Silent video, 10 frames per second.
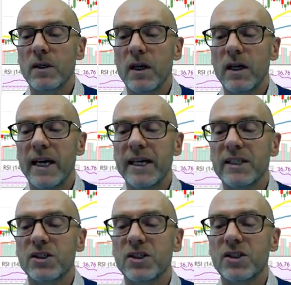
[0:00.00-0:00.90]

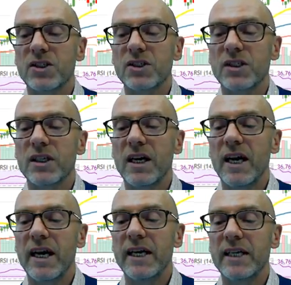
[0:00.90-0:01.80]
It's
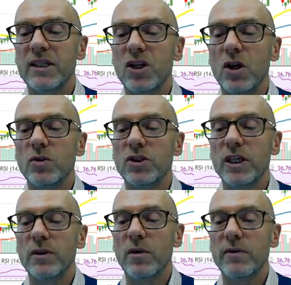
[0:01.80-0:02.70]
a
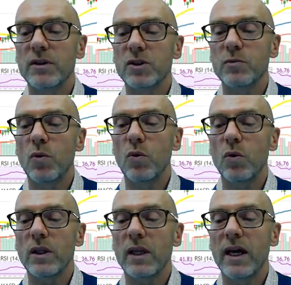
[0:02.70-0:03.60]
doji with a
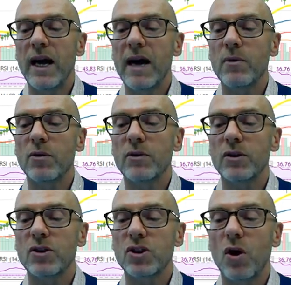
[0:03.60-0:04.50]
hammer at the
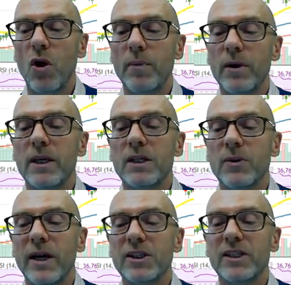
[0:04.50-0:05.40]
top,
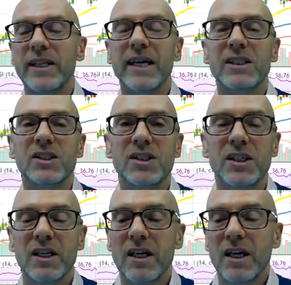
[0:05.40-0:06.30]
so actually that's,
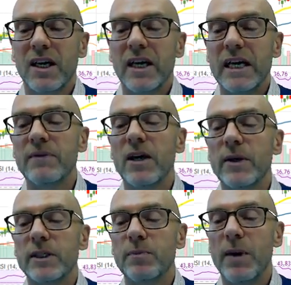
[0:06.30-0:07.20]
even though
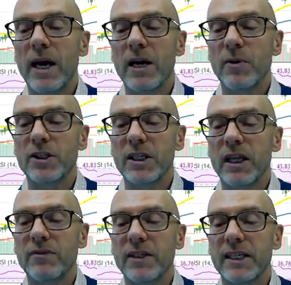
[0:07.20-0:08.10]
it's bearish, it
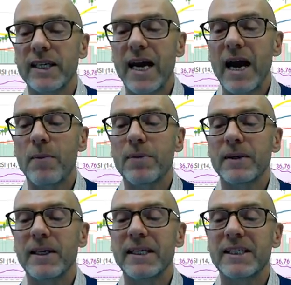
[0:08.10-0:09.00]
left a gap,
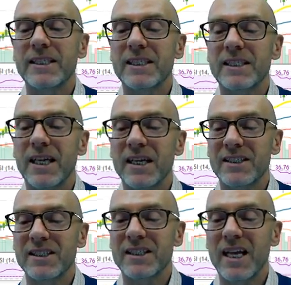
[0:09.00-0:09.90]
is a
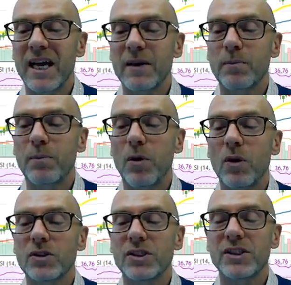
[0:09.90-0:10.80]
slight
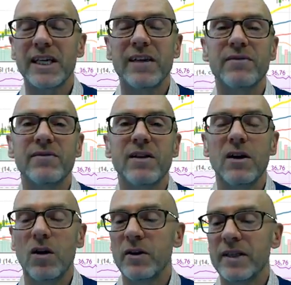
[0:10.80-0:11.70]
positive
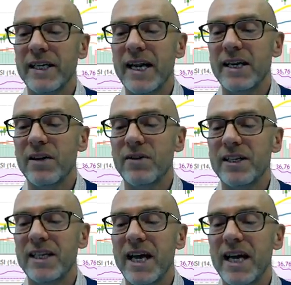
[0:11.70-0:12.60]
at the end of the
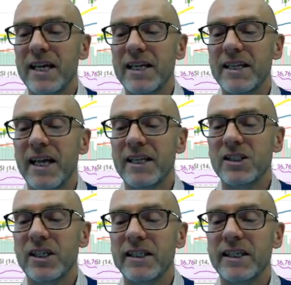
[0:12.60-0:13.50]
day in
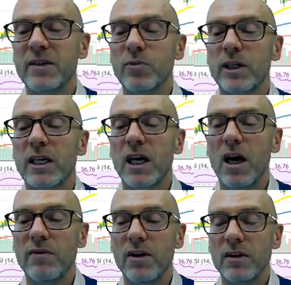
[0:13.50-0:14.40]
that it did
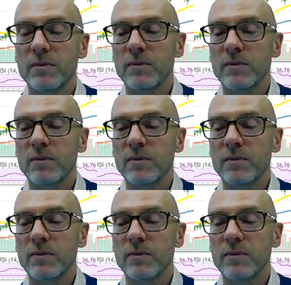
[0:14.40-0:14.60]
recover.